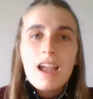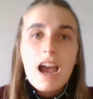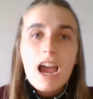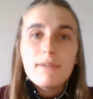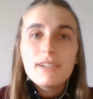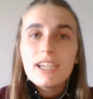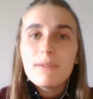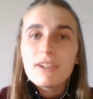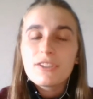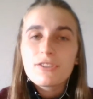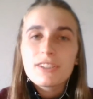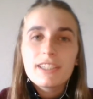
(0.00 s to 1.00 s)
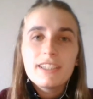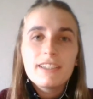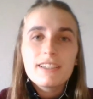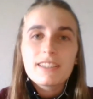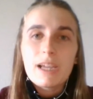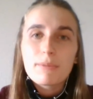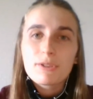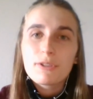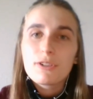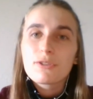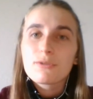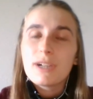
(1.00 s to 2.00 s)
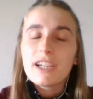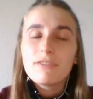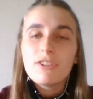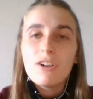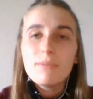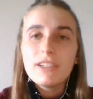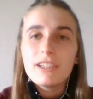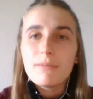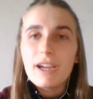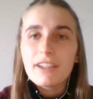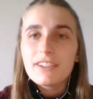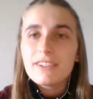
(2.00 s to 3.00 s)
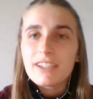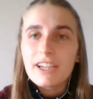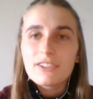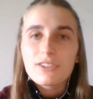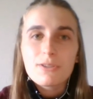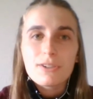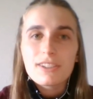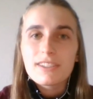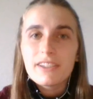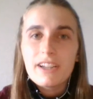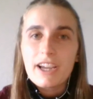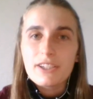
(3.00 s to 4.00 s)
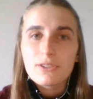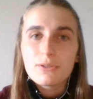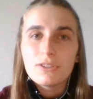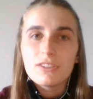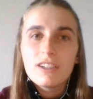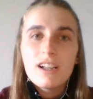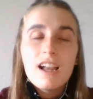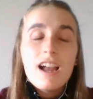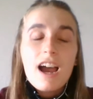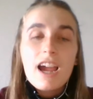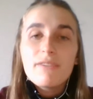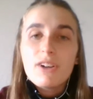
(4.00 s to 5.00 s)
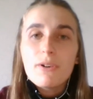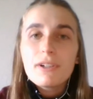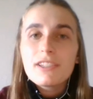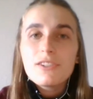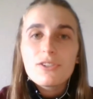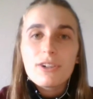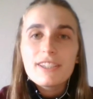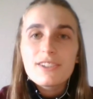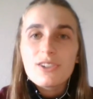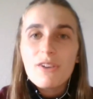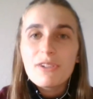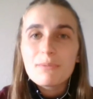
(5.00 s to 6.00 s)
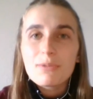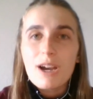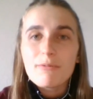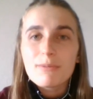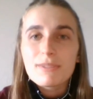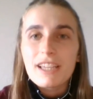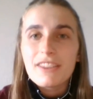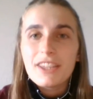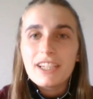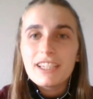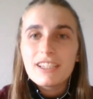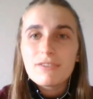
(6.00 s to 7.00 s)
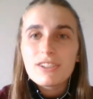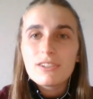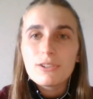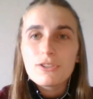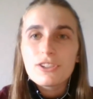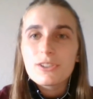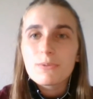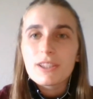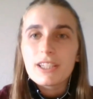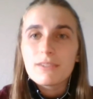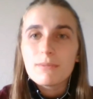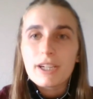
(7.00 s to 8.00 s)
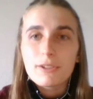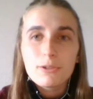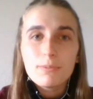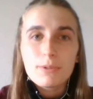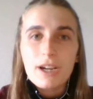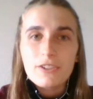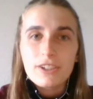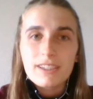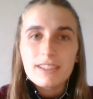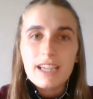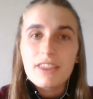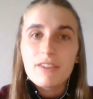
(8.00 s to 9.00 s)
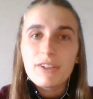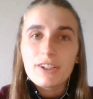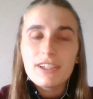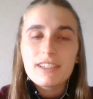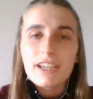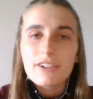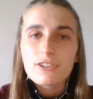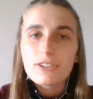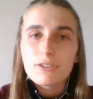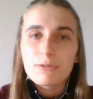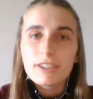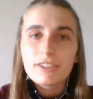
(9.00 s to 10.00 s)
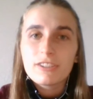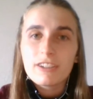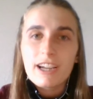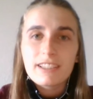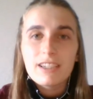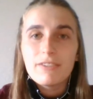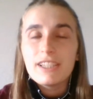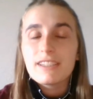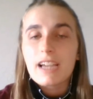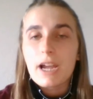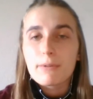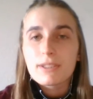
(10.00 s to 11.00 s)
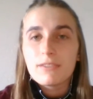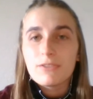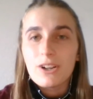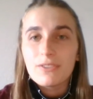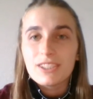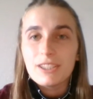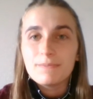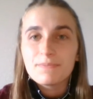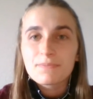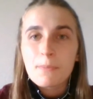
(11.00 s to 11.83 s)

I became interested in a STEM career through my involvement in math and science courses in high school. I have always enjoyed solving problems and thinking of solutions within my group projects and the various extracurricular activities I was involved in.